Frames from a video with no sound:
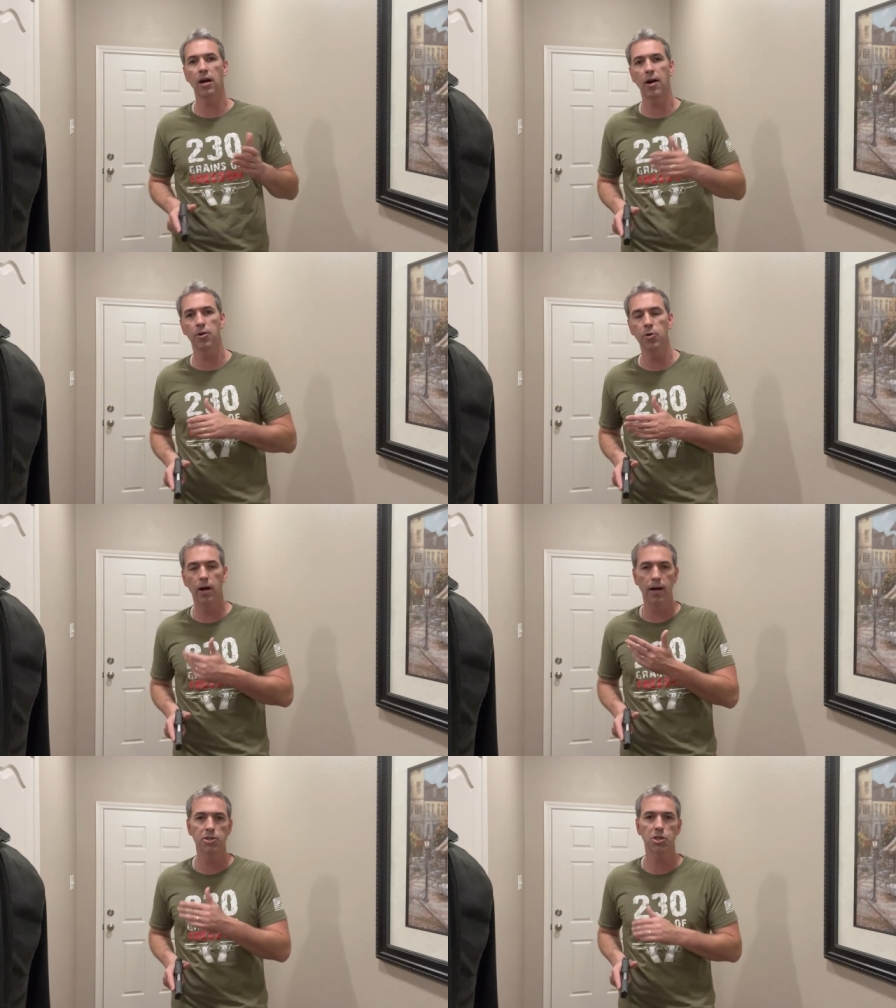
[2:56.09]
how to
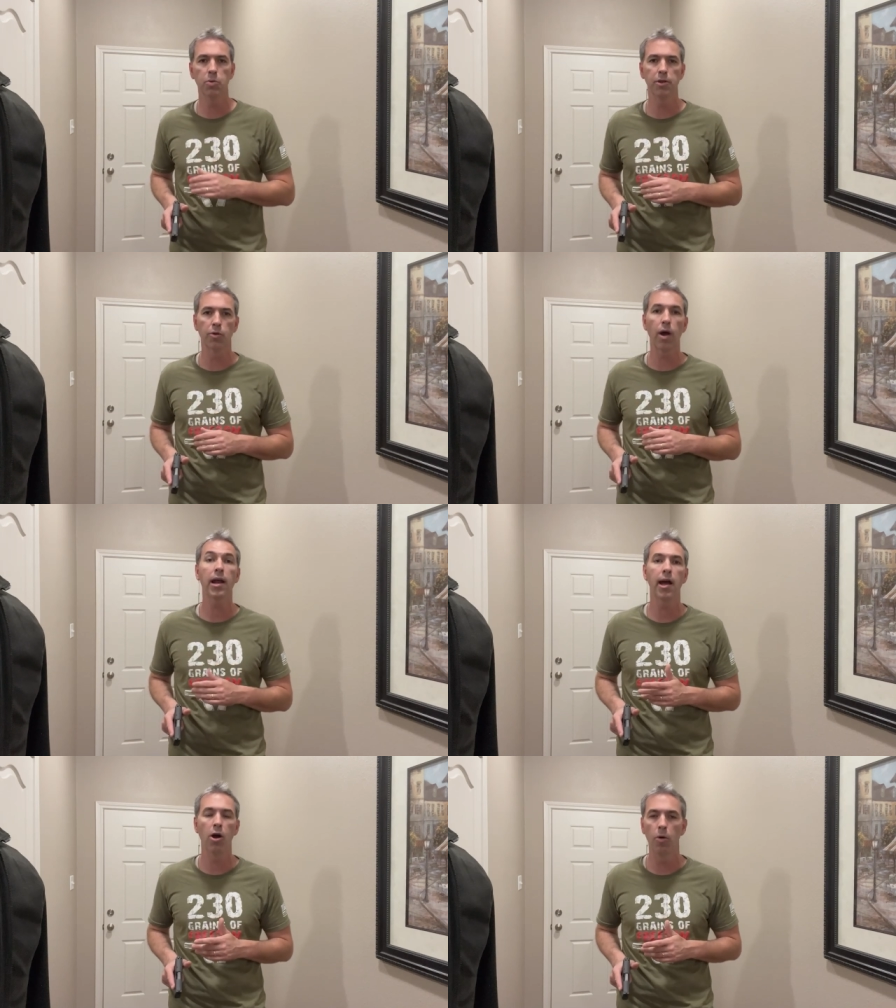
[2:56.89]
uh, shoot with your right
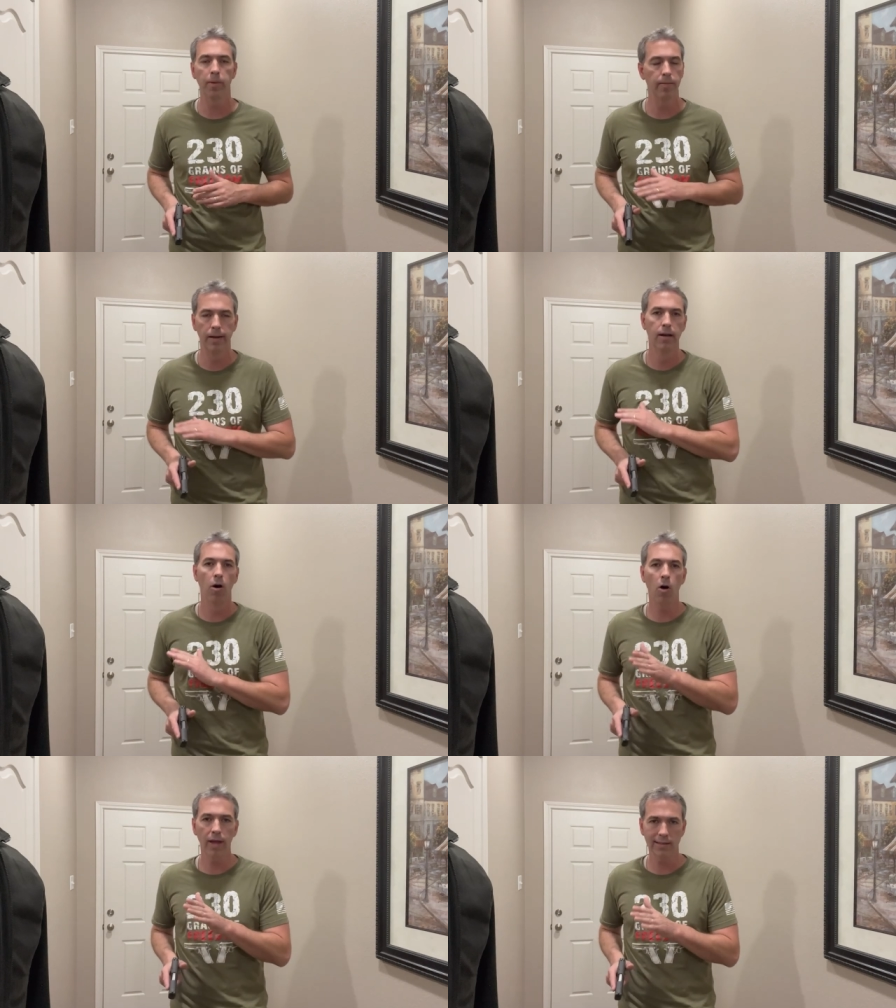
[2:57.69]
eye open.
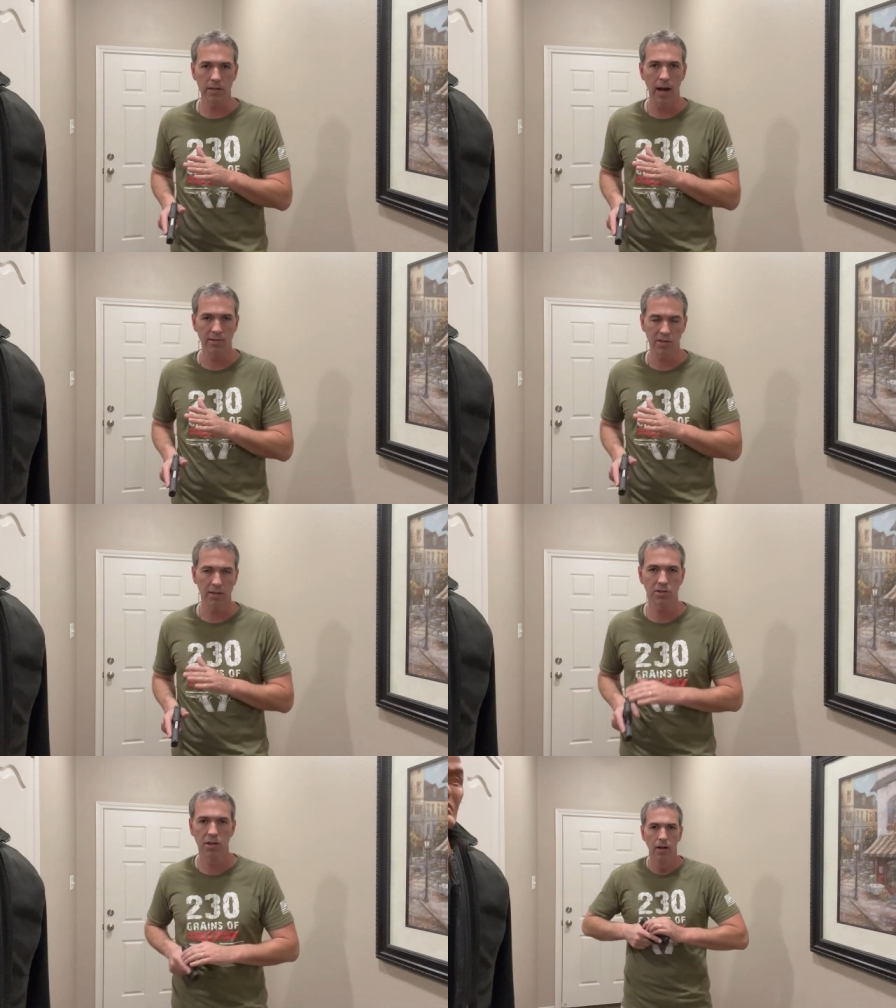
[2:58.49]
All that's
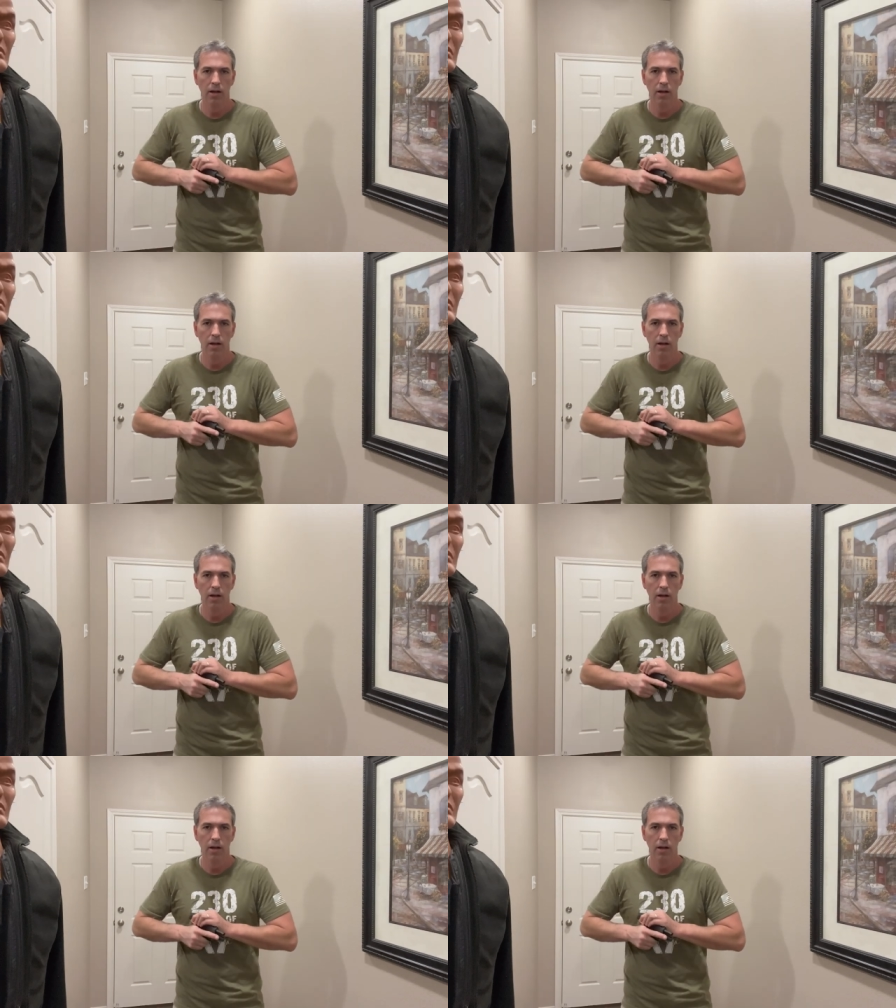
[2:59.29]
nonsense.